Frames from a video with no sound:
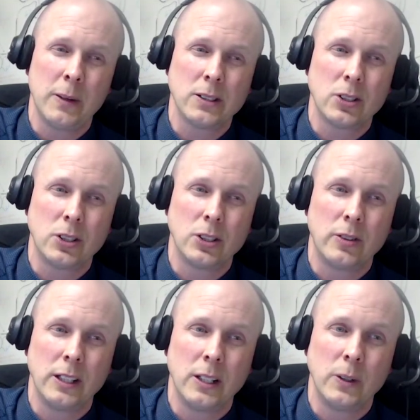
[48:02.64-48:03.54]
about
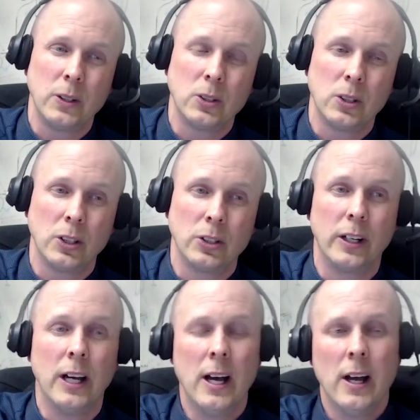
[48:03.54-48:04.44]
surgery? And then we do
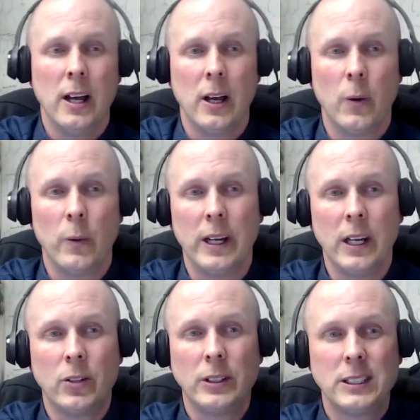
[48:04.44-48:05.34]
surgery. And we
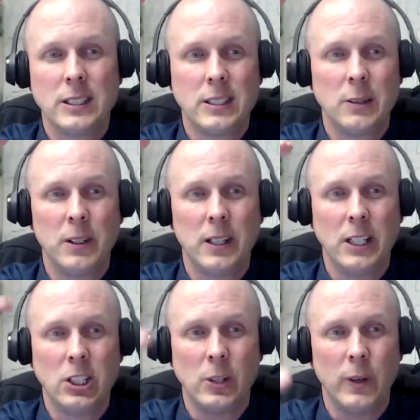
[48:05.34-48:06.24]
increase the
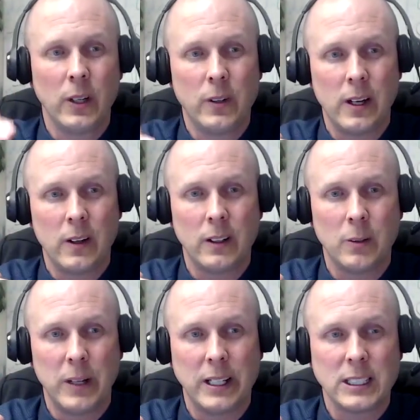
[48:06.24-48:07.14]
stimulation and we go down on the
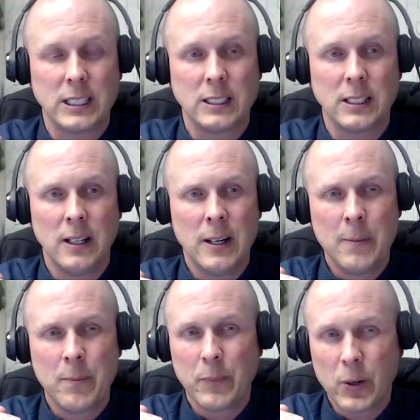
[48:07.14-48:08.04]
medicines.
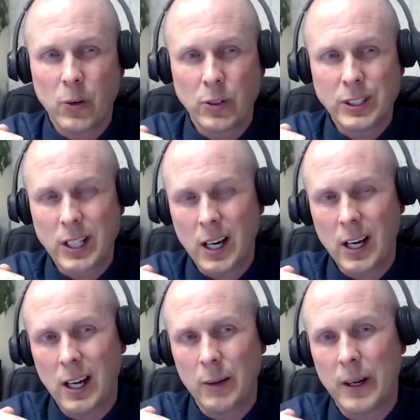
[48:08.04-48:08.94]
But over
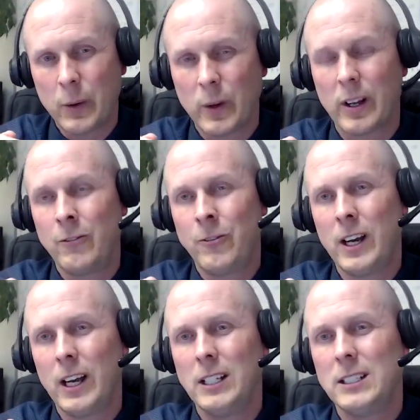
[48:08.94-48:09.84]
time, what I
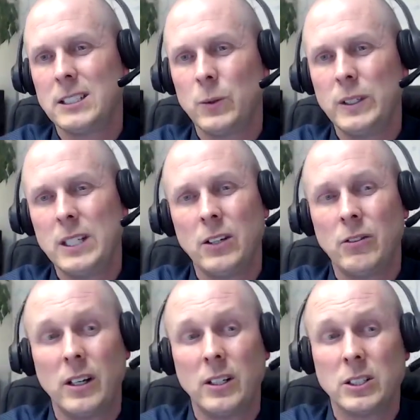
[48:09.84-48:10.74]
find is that we tend to
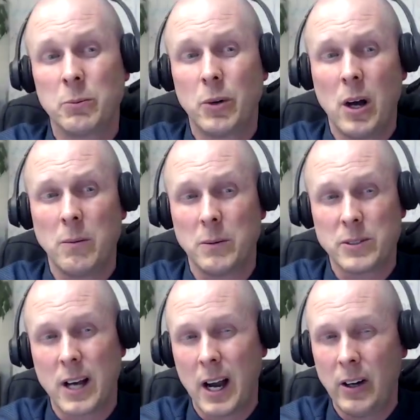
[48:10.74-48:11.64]
run into some problems
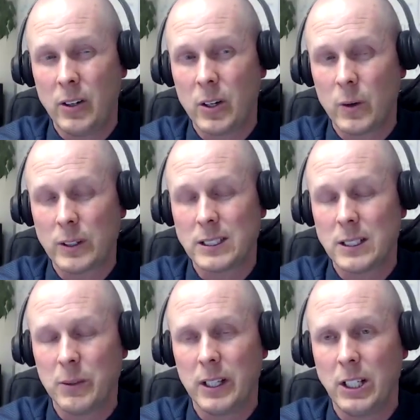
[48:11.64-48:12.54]
the higher you go on the
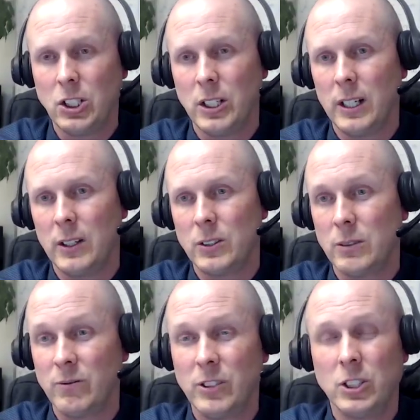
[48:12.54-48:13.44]
stimulation, either
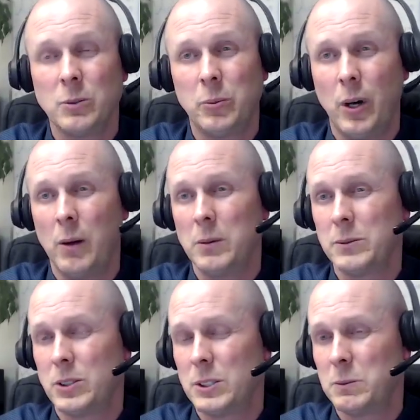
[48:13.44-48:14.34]
some vision
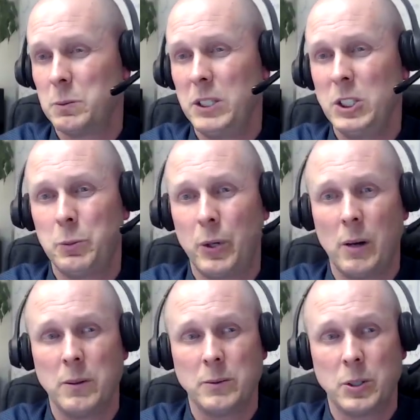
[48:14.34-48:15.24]
problems or some speech
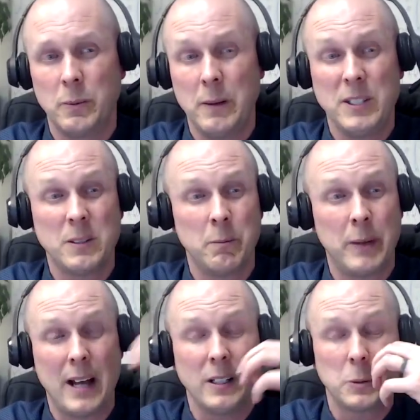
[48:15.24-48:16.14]
problems, or maybe some
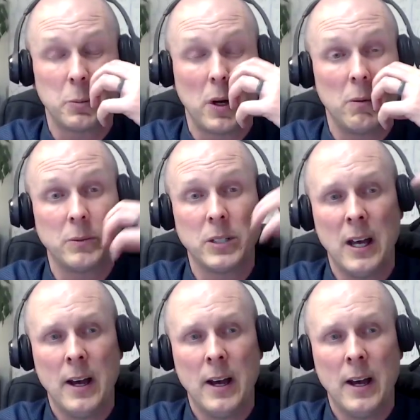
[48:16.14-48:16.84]
balance problems.